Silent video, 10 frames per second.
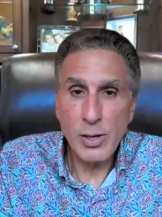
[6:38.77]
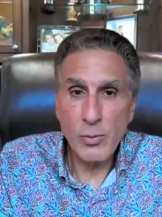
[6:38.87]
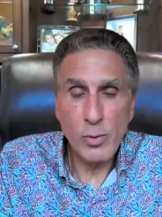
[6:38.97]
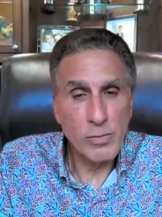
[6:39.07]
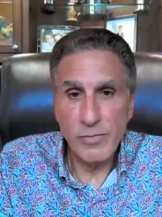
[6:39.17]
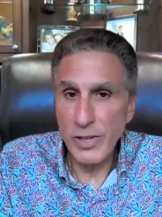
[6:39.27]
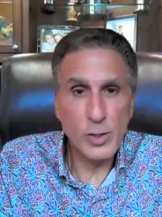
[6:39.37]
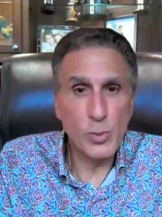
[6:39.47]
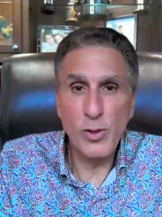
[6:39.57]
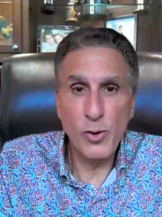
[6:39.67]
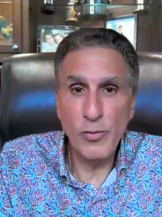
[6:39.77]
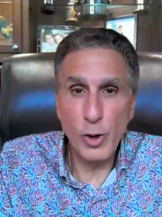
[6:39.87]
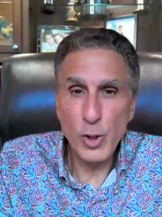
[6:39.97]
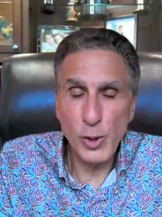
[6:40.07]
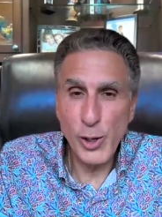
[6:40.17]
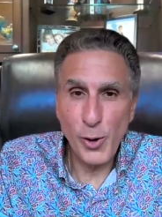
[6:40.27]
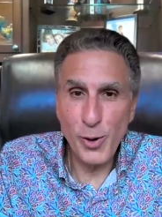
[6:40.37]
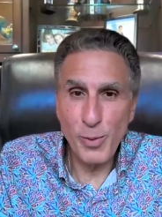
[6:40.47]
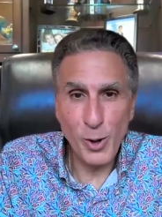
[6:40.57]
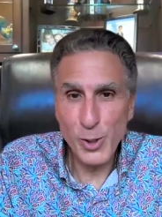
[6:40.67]
and we'll visit with you virtually
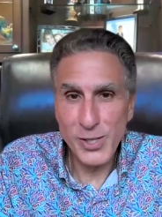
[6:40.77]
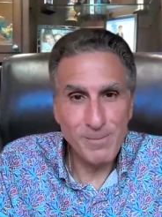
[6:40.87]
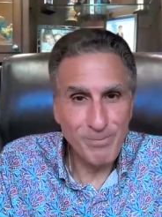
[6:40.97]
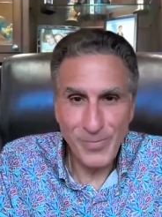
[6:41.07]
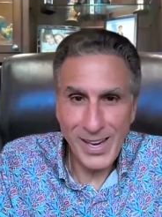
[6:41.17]
or in person.